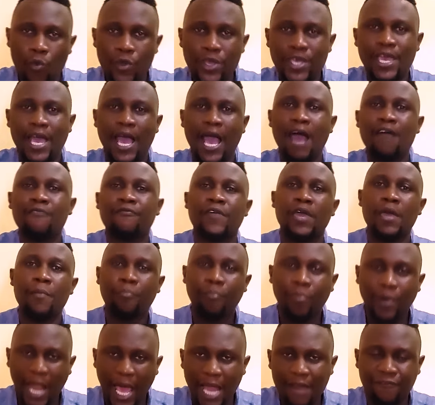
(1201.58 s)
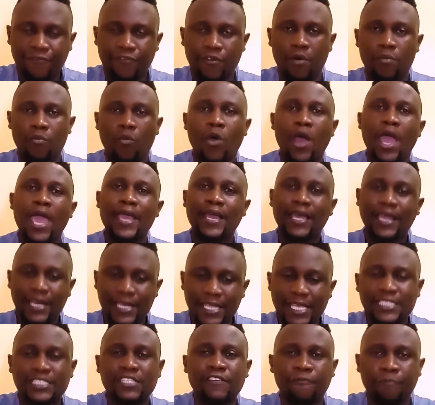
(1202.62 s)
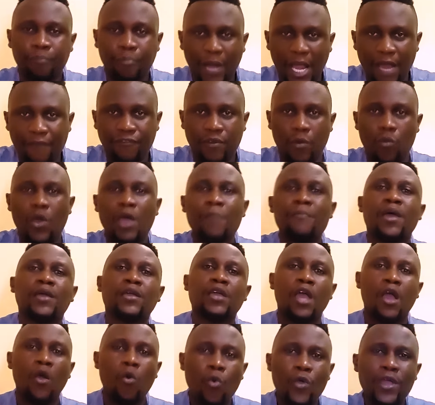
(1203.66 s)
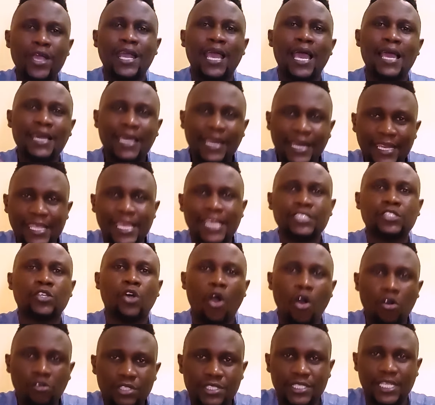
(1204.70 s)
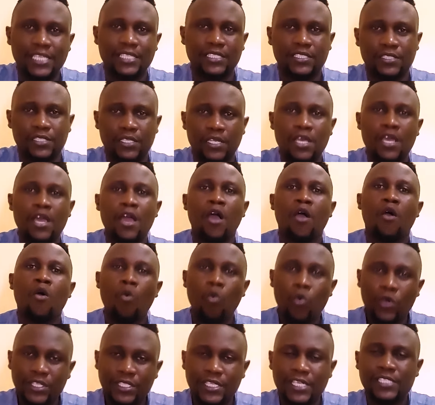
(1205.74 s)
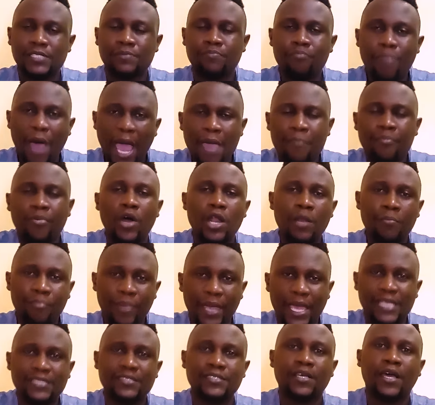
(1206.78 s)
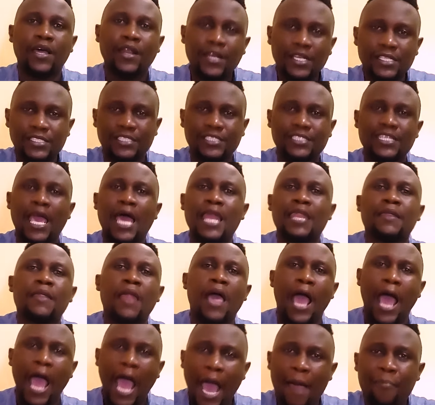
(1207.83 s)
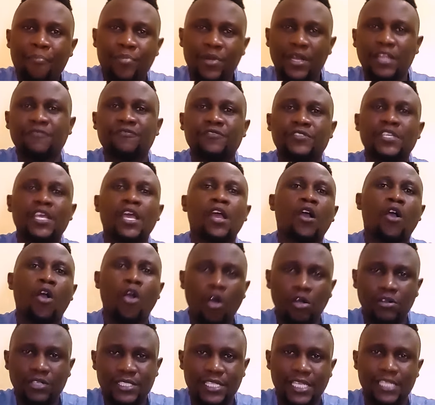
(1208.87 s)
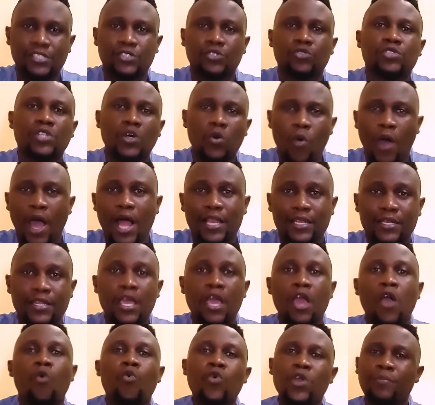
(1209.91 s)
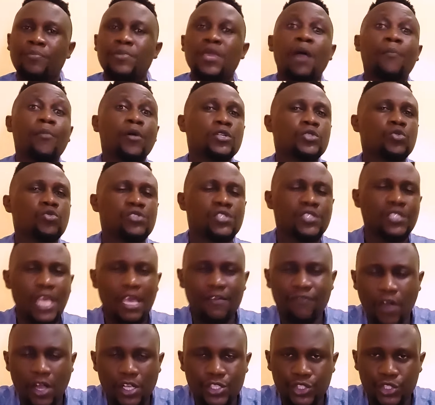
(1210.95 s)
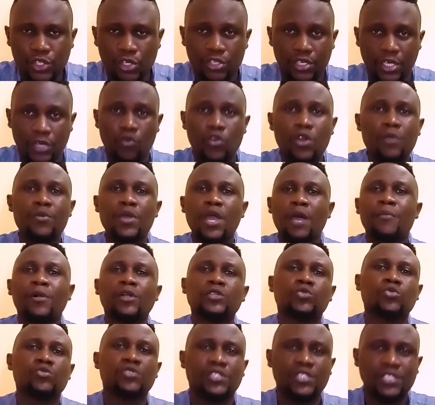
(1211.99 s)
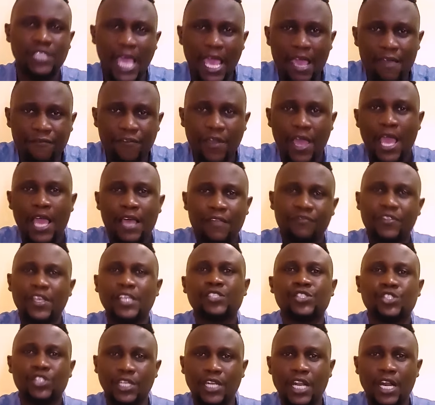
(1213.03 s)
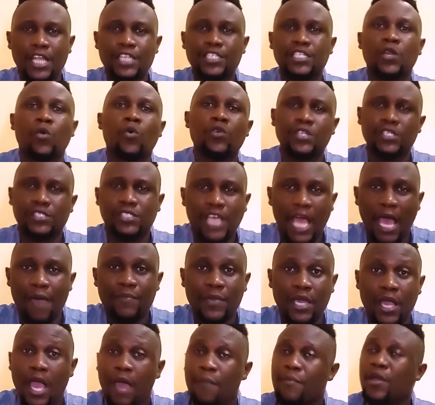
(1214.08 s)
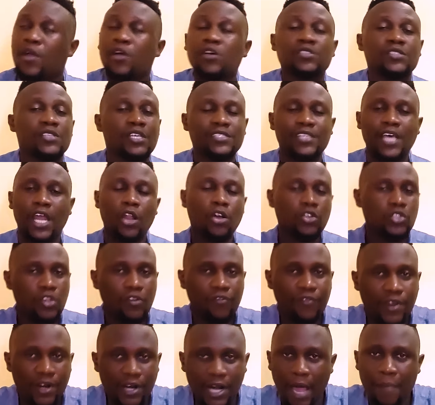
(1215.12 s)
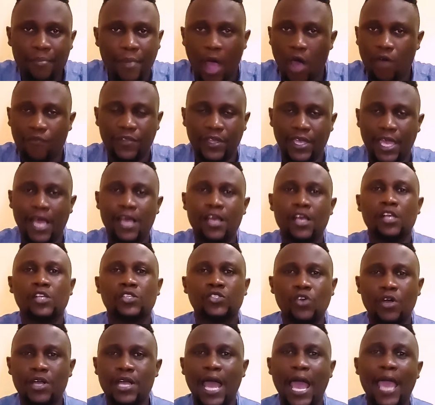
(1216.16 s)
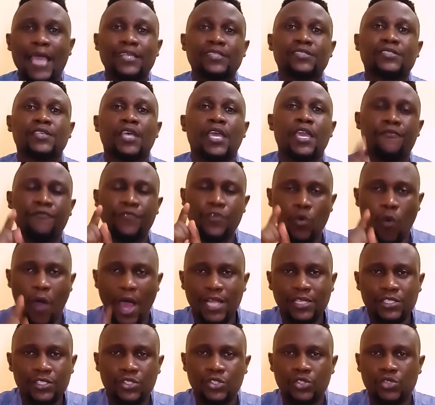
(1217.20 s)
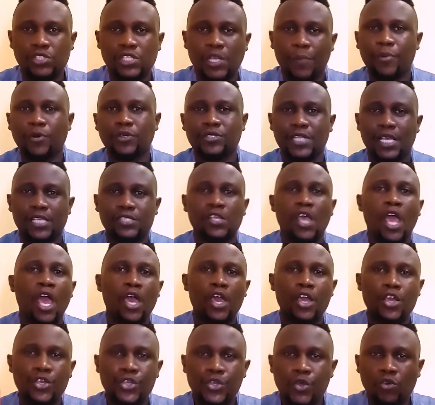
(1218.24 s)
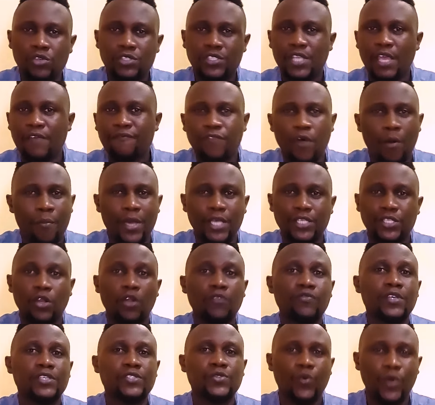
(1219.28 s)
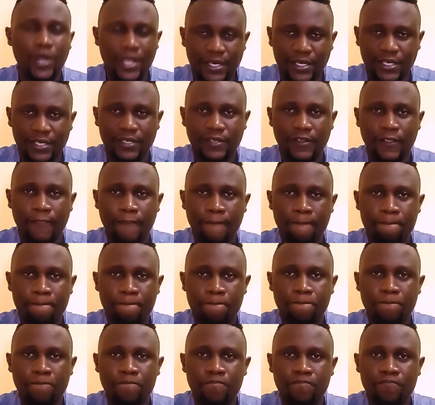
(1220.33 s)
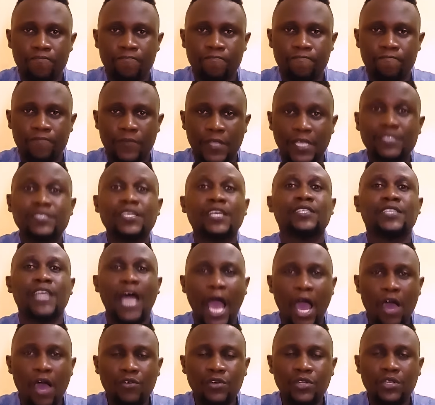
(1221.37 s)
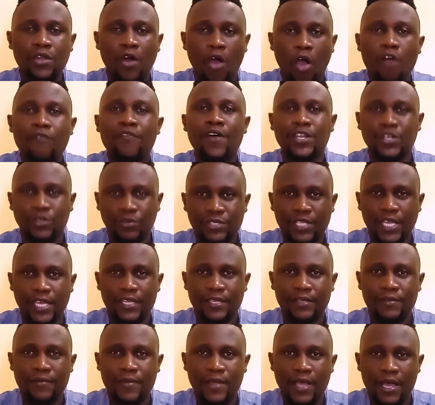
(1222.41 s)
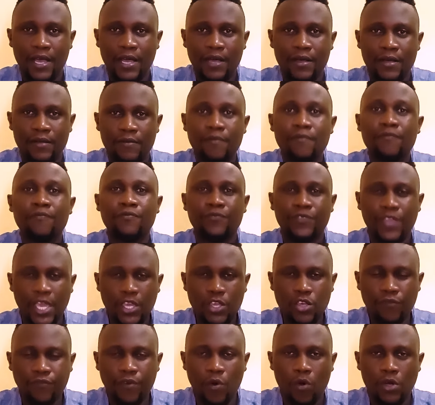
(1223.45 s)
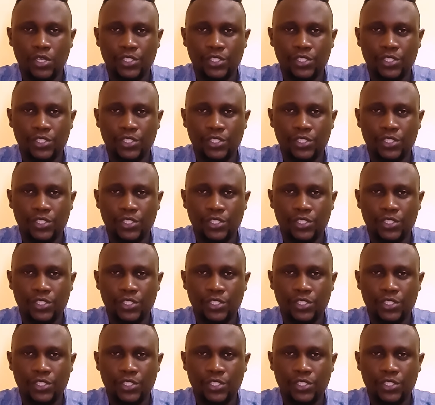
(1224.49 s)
we have a platform, a creative platform whereby we can create content which is Bible-based, Christian, uplifting content to the world, we'll be able to save our children. We'll be able to save this generation which is coming, because there's a lot of crap out there. So guys, if you want to support us, use the information on the screen. It's a dawn of a new day. Thank you for